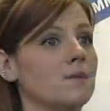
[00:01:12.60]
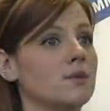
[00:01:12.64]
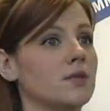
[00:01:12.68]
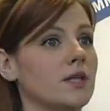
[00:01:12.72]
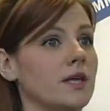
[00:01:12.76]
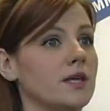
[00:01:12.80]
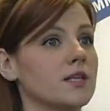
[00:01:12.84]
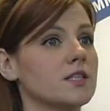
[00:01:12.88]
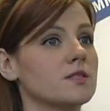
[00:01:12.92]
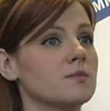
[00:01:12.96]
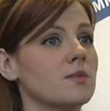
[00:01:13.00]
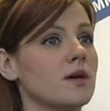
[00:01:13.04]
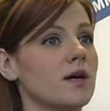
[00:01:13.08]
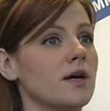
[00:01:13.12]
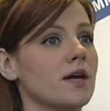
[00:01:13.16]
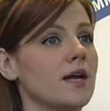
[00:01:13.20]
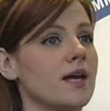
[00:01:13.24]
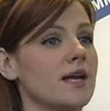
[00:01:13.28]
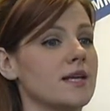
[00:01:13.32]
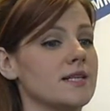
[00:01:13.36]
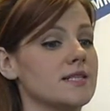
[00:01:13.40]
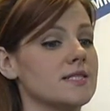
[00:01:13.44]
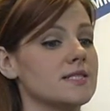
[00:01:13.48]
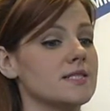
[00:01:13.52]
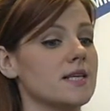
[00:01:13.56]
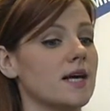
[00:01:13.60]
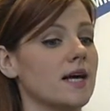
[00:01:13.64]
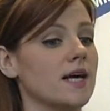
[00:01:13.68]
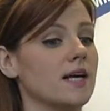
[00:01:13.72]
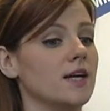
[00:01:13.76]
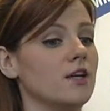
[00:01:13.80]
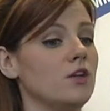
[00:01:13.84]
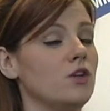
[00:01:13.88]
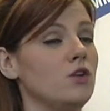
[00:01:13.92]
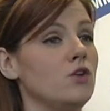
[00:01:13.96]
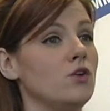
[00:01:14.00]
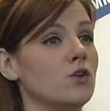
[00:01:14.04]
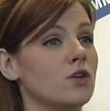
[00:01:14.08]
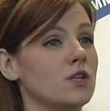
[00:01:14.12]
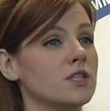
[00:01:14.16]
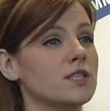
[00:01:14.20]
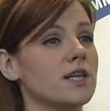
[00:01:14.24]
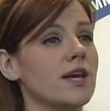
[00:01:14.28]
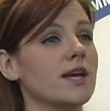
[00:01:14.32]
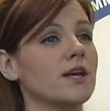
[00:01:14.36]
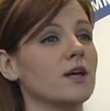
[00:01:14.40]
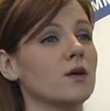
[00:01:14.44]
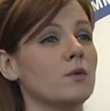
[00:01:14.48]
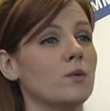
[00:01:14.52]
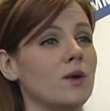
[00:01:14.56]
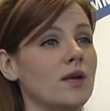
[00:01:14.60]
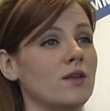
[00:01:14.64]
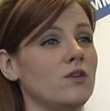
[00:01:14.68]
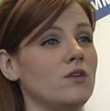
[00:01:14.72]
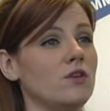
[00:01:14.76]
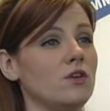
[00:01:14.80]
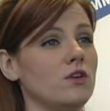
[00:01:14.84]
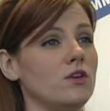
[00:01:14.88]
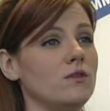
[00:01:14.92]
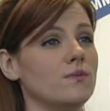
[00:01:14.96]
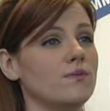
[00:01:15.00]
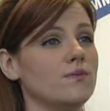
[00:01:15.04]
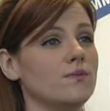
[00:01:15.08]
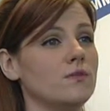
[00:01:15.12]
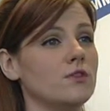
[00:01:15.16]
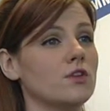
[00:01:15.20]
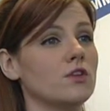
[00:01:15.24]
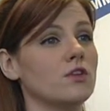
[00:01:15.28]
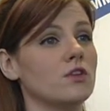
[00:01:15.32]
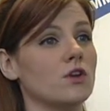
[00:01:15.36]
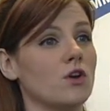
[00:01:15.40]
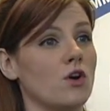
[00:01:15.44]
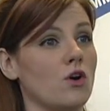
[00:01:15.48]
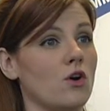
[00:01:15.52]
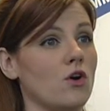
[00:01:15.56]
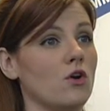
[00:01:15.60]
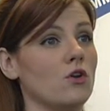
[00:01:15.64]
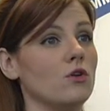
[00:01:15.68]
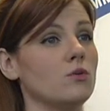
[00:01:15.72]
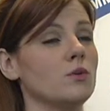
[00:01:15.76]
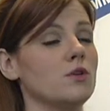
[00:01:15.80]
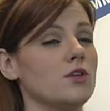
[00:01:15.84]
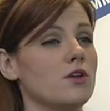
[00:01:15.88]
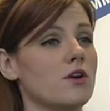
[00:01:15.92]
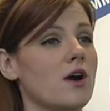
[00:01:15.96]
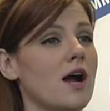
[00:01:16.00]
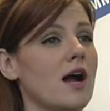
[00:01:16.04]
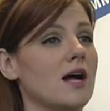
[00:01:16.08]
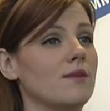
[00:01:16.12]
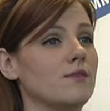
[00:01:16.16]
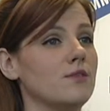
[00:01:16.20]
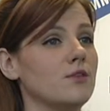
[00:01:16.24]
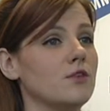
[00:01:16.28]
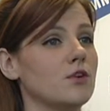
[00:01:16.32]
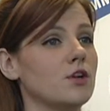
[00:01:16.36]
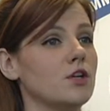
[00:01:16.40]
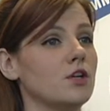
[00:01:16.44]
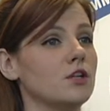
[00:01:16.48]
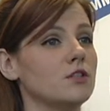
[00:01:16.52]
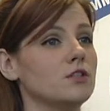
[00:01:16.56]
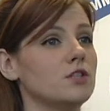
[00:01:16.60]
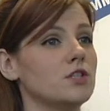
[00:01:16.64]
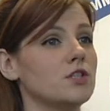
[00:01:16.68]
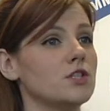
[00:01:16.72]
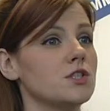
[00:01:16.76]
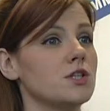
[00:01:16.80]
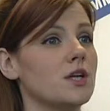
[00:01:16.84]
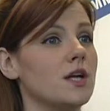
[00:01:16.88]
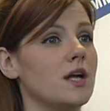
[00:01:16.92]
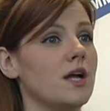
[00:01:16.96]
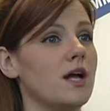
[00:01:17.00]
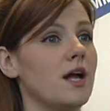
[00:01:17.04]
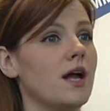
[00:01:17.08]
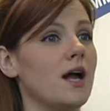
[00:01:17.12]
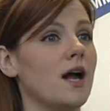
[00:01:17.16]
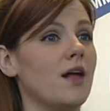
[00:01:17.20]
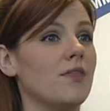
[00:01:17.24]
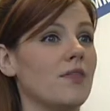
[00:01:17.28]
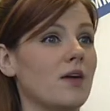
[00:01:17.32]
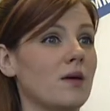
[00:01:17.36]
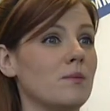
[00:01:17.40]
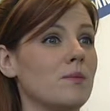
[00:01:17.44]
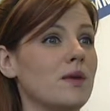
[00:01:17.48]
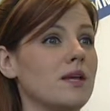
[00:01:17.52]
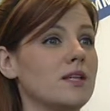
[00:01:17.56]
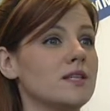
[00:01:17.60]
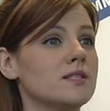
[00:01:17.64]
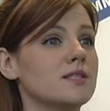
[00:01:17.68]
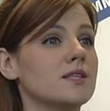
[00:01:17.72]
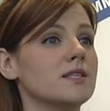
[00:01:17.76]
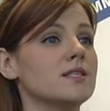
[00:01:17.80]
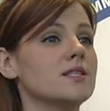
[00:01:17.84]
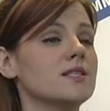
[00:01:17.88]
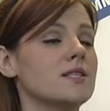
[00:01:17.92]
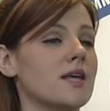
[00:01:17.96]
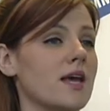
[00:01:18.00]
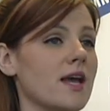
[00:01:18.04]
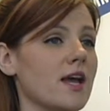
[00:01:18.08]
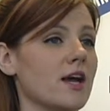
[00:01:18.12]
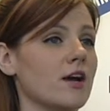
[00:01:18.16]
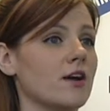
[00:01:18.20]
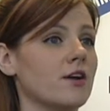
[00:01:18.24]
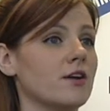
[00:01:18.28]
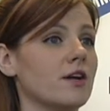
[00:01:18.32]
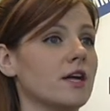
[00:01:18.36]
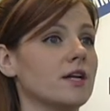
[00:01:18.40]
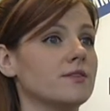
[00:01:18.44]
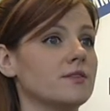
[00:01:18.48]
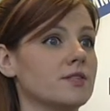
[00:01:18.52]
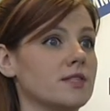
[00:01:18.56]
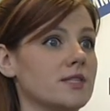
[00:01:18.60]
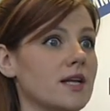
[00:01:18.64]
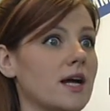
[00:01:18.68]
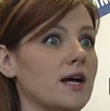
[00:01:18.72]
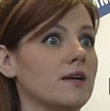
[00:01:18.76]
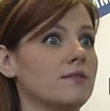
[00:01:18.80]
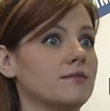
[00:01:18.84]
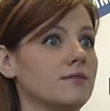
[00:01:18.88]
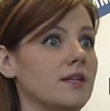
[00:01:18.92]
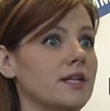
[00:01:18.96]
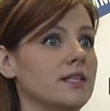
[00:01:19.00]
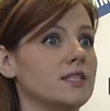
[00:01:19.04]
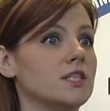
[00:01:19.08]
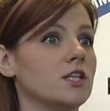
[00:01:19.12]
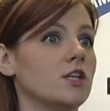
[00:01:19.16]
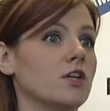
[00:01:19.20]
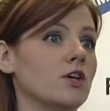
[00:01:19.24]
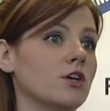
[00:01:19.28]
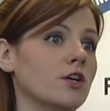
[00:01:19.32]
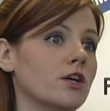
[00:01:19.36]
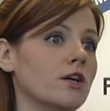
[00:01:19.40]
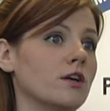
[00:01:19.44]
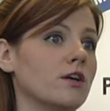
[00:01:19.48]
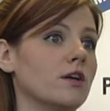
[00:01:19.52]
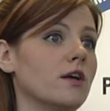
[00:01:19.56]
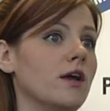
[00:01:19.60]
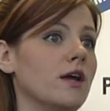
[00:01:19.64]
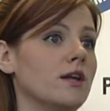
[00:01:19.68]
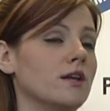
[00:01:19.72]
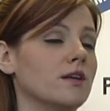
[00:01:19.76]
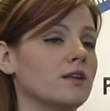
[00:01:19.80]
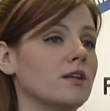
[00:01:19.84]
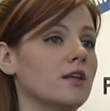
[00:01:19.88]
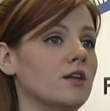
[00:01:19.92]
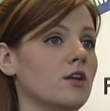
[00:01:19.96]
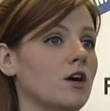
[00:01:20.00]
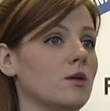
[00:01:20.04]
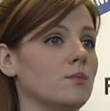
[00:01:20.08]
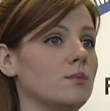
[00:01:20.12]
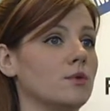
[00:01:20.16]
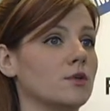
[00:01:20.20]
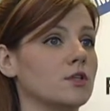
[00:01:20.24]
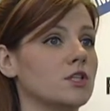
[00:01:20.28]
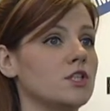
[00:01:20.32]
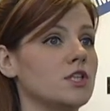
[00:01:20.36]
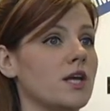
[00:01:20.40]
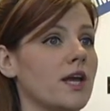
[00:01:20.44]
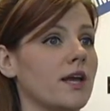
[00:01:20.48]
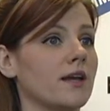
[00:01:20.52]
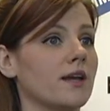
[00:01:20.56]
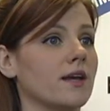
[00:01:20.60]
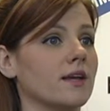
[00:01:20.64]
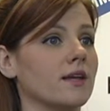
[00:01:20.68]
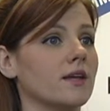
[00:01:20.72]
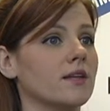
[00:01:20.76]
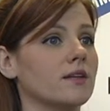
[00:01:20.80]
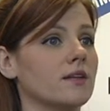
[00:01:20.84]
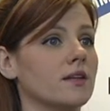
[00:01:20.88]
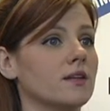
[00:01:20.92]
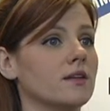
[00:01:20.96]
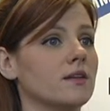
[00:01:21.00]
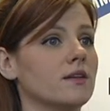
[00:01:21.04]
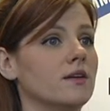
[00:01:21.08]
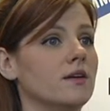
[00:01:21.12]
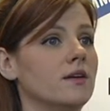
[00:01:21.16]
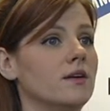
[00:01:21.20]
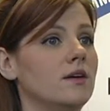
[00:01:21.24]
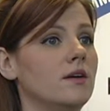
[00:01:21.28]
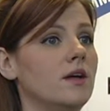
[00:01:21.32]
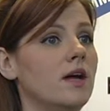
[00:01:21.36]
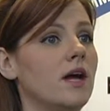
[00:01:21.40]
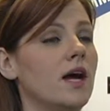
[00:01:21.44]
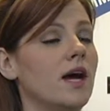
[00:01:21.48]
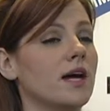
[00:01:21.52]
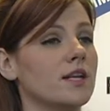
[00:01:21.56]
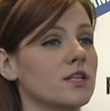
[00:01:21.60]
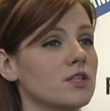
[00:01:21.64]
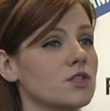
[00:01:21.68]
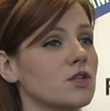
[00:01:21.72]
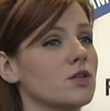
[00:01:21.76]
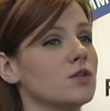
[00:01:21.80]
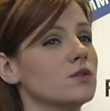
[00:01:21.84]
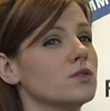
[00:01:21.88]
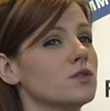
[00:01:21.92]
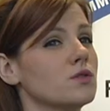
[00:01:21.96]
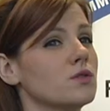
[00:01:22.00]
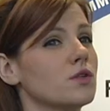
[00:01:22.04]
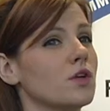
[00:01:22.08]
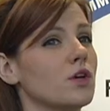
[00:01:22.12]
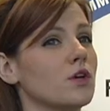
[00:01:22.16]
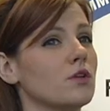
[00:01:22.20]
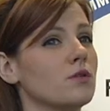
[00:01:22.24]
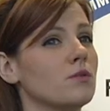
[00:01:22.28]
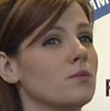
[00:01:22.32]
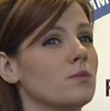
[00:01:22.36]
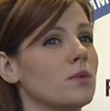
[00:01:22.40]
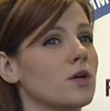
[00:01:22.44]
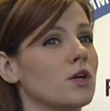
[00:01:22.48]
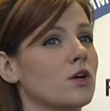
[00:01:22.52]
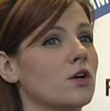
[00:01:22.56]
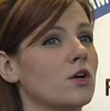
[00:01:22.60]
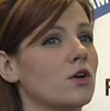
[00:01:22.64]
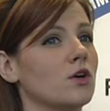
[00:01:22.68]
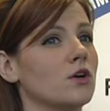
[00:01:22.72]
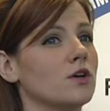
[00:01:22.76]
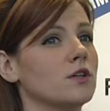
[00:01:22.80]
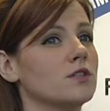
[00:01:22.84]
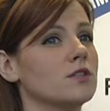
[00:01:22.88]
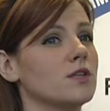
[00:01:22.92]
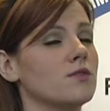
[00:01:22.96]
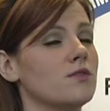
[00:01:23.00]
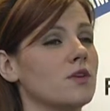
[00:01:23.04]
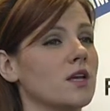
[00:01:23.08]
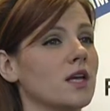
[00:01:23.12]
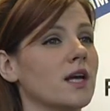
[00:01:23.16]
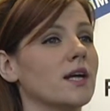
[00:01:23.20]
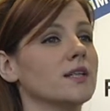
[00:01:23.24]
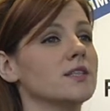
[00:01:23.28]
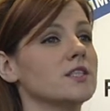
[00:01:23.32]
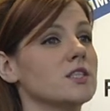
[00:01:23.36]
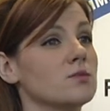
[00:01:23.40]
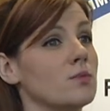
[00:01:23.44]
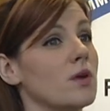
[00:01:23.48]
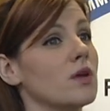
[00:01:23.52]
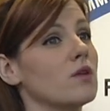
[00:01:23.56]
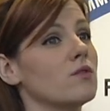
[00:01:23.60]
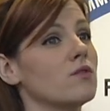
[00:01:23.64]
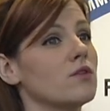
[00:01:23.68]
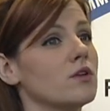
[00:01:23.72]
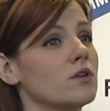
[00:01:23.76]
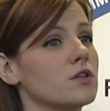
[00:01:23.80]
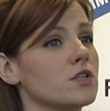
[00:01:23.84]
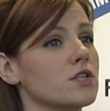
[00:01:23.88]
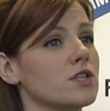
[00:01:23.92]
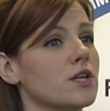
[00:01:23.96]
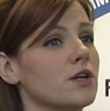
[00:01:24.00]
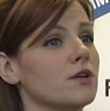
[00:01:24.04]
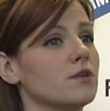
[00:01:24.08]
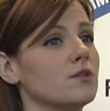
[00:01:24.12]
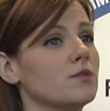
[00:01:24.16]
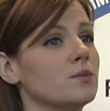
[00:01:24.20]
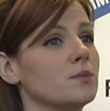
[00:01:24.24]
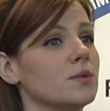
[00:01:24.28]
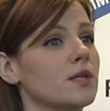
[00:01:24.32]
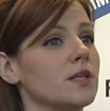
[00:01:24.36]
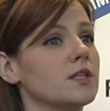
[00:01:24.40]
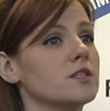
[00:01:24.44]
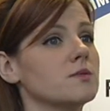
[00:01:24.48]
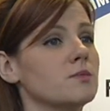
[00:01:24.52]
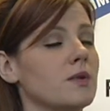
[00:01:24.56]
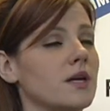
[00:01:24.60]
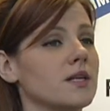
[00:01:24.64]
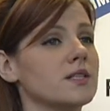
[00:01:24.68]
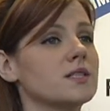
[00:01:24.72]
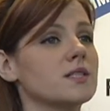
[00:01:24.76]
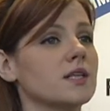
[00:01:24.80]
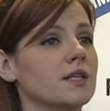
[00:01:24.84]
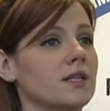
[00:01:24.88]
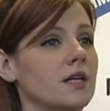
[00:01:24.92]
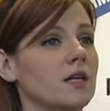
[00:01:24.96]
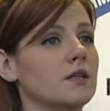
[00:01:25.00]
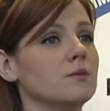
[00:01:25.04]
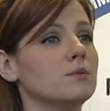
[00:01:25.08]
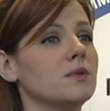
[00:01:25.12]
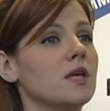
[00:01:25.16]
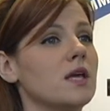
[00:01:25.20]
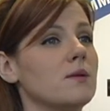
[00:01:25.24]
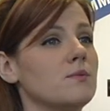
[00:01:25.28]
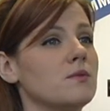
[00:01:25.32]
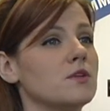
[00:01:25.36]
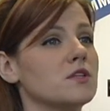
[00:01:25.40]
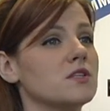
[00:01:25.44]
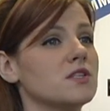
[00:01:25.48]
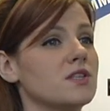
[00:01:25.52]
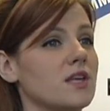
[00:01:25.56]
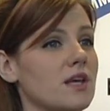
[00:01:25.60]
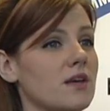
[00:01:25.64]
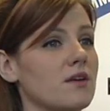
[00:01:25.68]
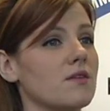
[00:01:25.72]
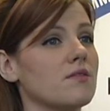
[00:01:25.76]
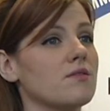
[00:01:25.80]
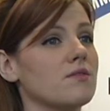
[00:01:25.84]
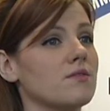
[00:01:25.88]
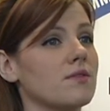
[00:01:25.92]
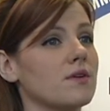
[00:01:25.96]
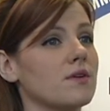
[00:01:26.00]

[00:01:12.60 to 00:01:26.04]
placemat is that you can take it with you to the hall when you're having your lunch, and that means it's there if staff need to look anything up or check anything. And it's also good because if you can't speak for yourself, placemats can help keep you safe.